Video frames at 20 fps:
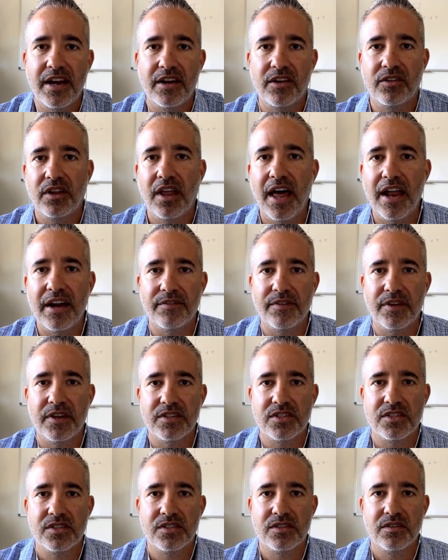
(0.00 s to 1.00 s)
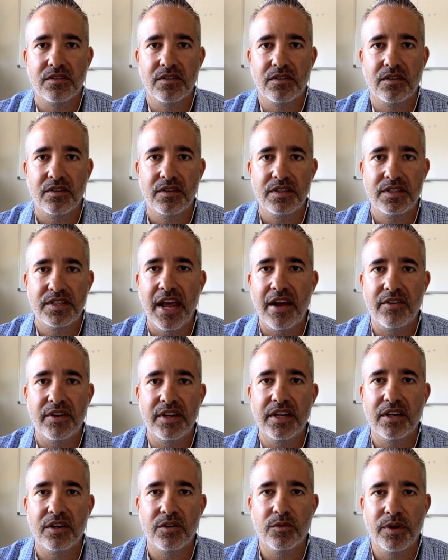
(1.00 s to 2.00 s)
a lot of us down
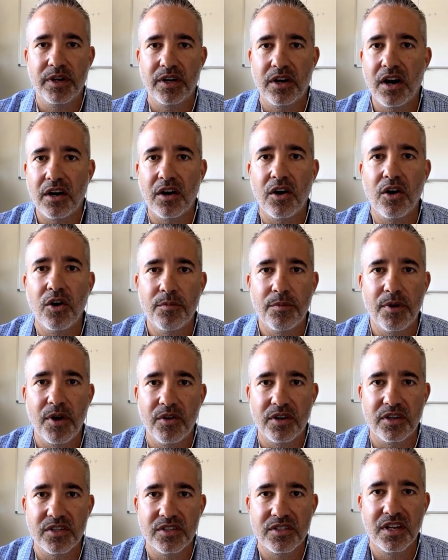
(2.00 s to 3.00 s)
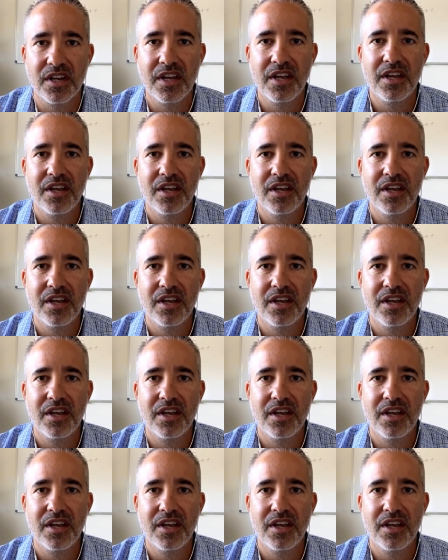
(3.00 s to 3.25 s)
here, we are homeowners.